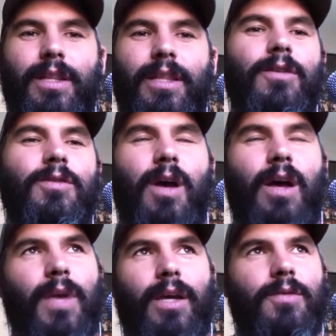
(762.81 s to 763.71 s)
And then also
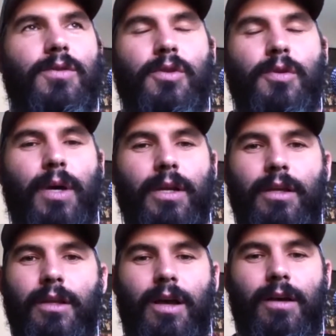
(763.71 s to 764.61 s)
I use
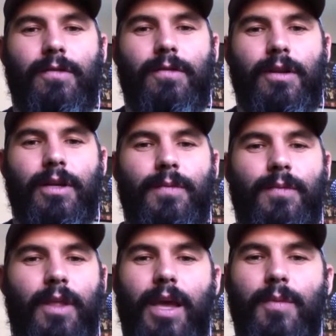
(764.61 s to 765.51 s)
TubeBuddy a lot,
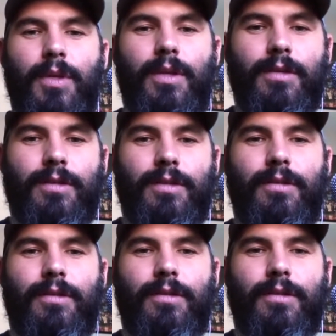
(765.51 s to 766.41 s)
the A/B
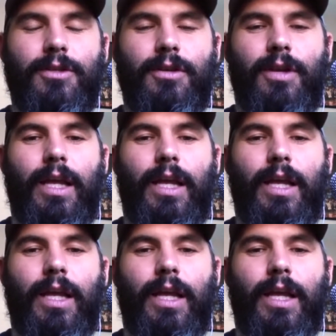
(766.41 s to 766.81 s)
testing feature.